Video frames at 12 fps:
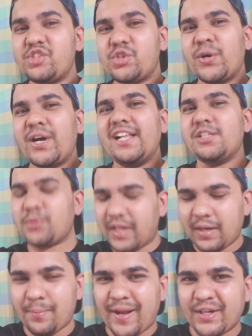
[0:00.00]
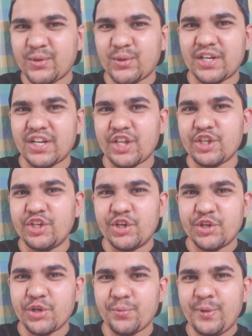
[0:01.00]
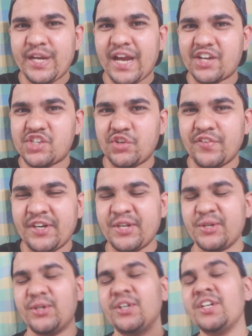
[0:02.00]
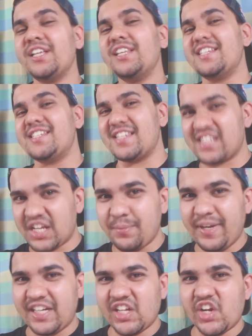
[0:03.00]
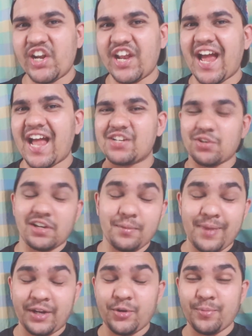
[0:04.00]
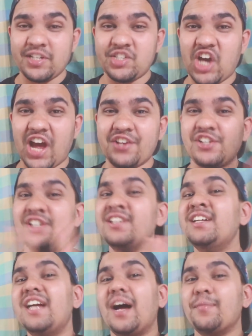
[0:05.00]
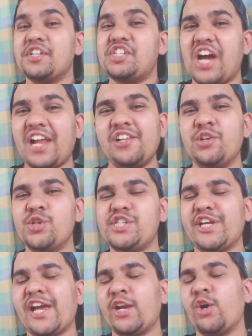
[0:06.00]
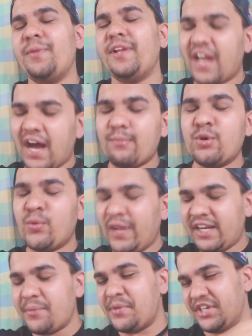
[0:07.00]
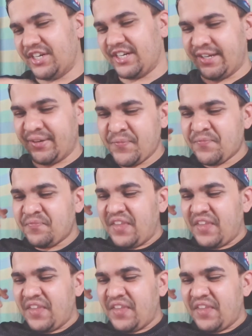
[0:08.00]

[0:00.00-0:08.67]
EXO guys, welcome back to another YouTube reaction video. This is Unbeaten Reacts. Welcome back to my channel. I'm the channel host, you can call me Namu. Welcome here.